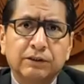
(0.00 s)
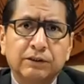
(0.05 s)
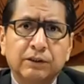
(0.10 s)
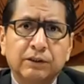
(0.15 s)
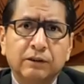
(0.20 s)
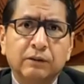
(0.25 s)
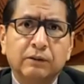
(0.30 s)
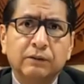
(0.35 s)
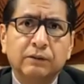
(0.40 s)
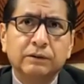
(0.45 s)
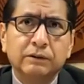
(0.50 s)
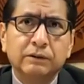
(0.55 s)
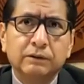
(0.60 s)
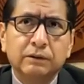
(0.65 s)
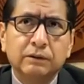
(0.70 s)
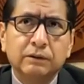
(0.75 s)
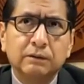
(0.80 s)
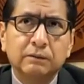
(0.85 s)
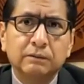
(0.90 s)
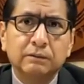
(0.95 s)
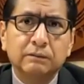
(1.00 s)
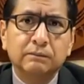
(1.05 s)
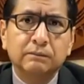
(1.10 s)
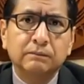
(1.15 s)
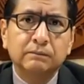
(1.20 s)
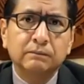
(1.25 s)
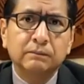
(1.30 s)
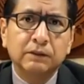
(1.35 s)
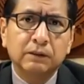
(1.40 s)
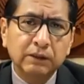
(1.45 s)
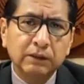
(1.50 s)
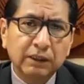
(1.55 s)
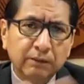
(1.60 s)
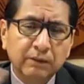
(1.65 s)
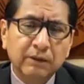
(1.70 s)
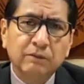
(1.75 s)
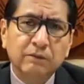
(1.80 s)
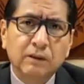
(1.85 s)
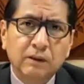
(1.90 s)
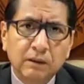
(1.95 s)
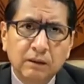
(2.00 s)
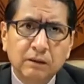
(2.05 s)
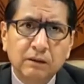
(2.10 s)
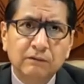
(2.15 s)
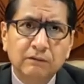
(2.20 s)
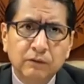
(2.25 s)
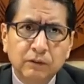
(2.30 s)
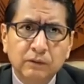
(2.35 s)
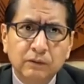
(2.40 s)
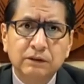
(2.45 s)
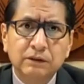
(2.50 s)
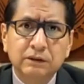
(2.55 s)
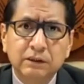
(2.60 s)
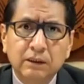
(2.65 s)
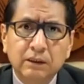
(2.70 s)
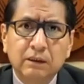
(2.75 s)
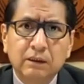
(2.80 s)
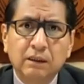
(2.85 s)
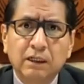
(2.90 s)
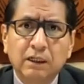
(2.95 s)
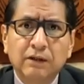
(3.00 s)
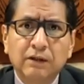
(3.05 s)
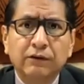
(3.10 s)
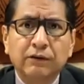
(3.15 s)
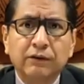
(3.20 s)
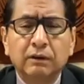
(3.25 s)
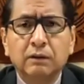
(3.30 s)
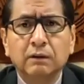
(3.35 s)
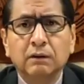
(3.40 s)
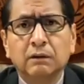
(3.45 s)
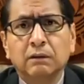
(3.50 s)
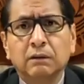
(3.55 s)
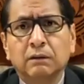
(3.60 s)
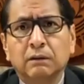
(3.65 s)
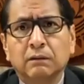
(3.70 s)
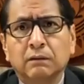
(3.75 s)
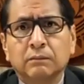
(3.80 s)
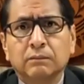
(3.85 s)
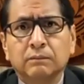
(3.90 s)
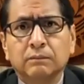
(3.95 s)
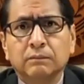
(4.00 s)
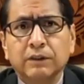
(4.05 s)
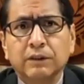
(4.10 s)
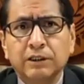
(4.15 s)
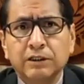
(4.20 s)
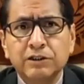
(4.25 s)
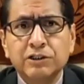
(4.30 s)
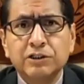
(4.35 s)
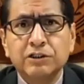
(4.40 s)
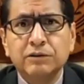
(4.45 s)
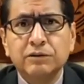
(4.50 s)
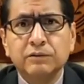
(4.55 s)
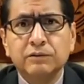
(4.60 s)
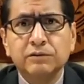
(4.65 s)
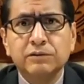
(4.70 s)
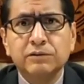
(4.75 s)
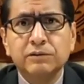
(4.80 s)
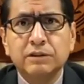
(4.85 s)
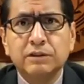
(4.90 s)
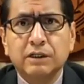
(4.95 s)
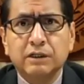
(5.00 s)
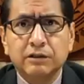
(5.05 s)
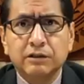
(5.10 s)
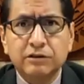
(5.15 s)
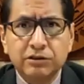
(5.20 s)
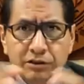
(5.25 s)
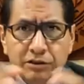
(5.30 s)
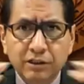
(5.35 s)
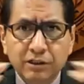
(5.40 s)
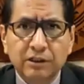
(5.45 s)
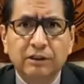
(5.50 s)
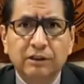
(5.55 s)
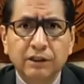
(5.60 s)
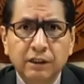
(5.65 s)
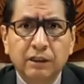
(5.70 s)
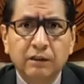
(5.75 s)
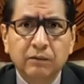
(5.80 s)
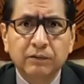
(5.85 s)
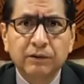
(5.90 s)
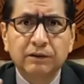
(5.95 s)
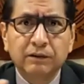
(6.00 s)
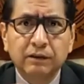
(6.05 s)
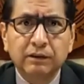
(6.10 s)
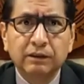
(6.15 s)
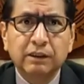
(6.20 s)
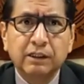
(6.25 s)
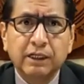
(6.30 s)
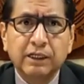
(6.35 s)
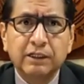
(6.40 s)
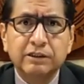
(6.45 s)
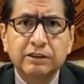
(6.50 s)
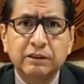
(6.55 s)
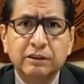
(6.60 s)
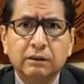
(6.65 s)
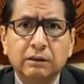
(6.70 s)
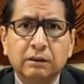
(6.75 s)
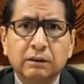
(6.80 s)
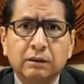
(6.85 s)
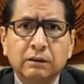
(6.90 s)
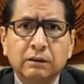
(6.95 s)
they're going through. Don't get me wrong, of course, there are other issues that are still here within the nation.